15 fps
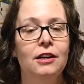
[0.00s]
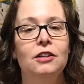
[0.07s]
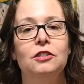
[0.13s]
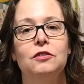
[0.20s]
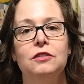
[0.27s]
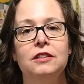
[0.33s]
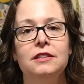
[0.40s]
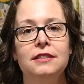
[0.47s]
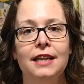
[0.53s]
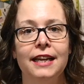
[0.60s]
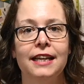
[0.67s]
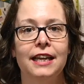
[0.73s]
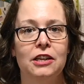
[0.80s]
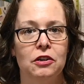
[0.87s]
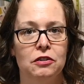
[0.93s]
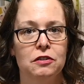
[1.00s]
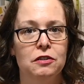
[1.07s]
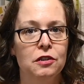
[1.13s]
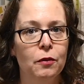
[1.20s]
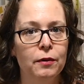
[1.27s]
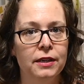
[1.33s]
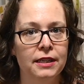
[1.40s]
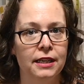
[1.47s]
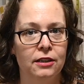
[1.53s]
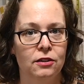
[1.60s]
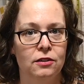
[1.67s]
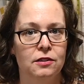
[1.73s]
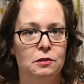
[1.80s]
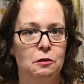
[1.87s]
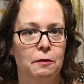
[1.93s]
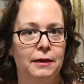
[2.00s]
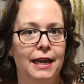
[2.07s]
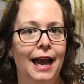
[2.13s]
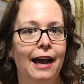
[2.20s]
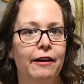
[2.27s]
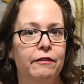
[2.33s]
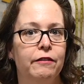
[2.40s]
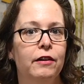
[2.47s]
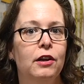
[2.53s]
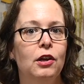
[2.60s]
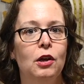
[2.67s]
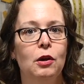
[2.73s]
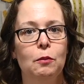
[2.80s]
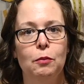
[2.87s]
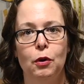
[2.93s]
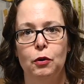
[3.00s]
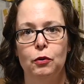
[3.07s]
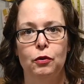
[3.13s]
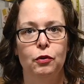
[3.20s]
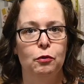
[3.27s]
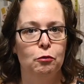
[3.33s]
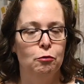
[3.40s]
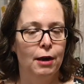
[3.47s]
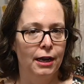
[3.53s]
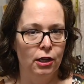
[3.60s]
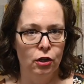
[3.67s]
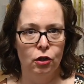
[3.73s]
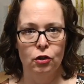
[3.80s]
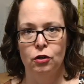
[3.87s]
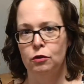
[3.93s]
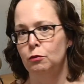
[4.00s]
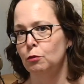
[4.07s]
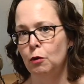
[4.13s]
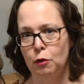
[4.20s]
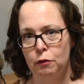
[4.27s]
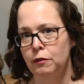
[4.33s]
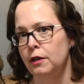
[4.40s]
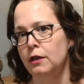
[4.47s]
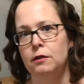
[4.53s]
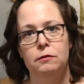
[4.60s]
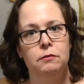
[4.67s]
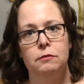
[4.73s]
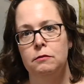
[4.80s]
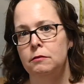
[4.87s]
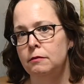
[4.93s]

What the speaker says: So just like in our sewing needles where we have both regular woven,